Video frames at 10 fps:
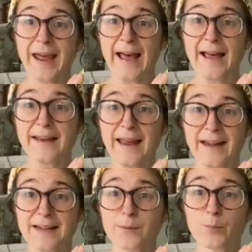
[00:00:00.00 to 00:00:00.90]
add
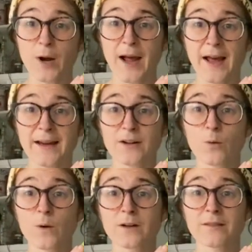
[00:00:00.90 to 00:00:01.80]
any brine
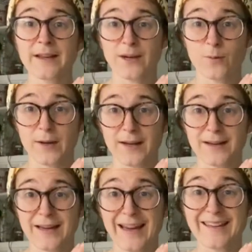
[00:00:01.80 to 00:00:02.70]
or
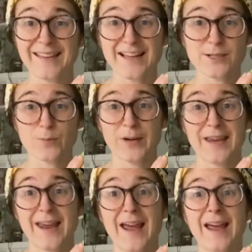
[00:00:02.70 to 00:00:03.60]
liquid unless
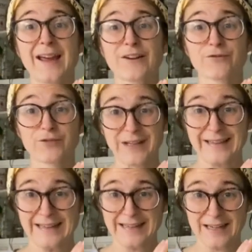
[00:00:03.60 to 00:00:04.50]
we
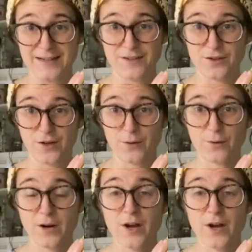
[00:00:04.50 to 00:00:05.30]
really need to.